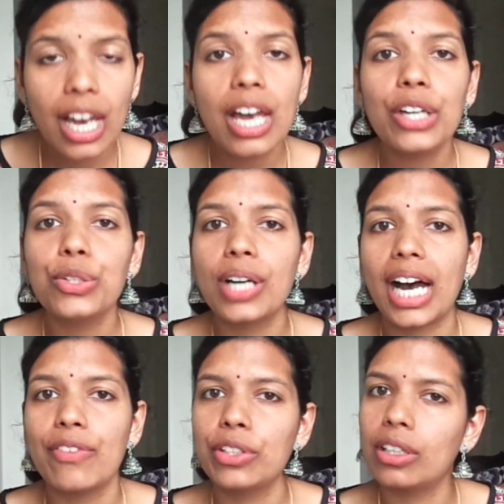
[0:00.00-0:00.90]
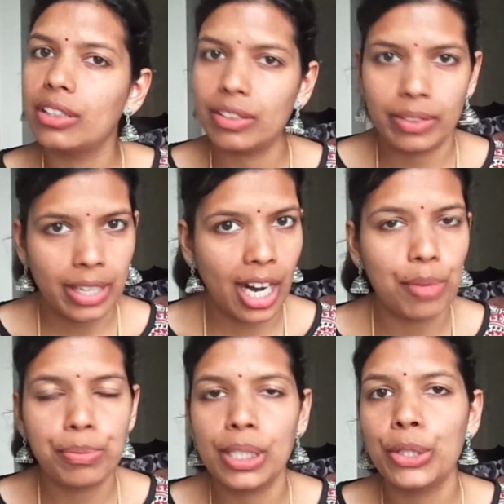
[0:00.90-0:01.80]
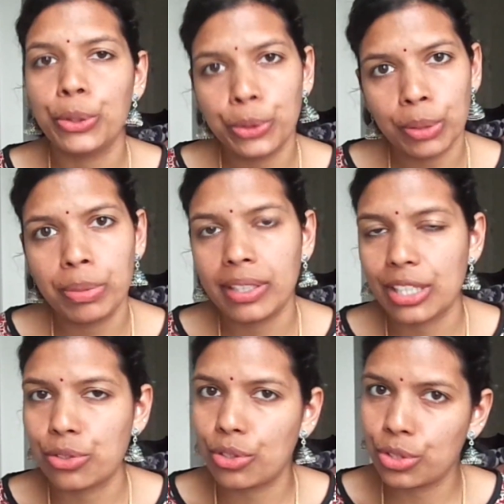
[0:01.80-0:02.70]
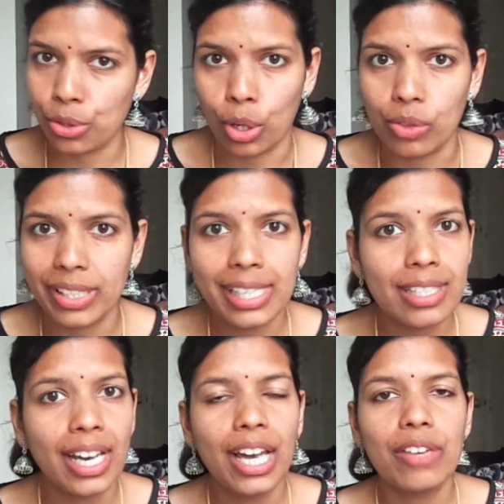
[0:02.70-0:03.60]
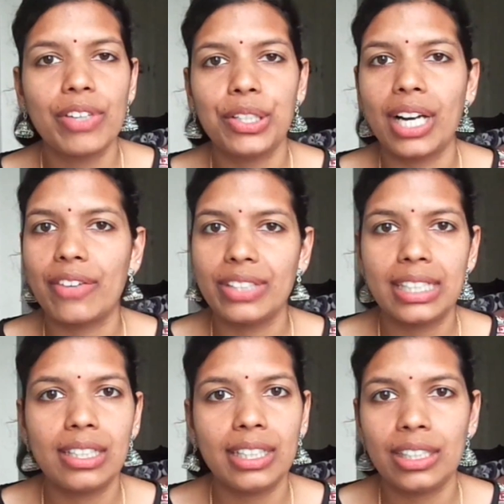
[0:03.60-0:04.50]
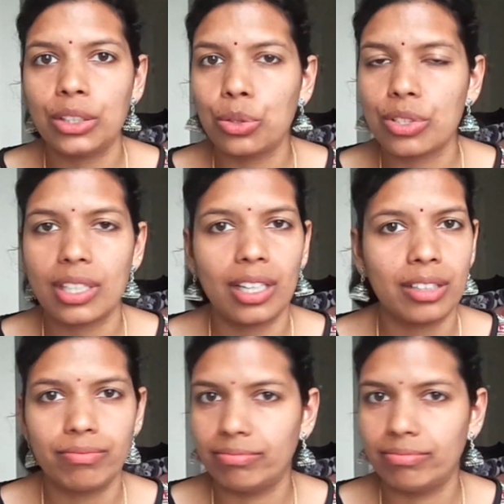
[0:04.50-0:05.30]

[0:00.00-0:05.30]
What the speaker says: You have your humble Udupi restaurants always, where you have idli, dosa,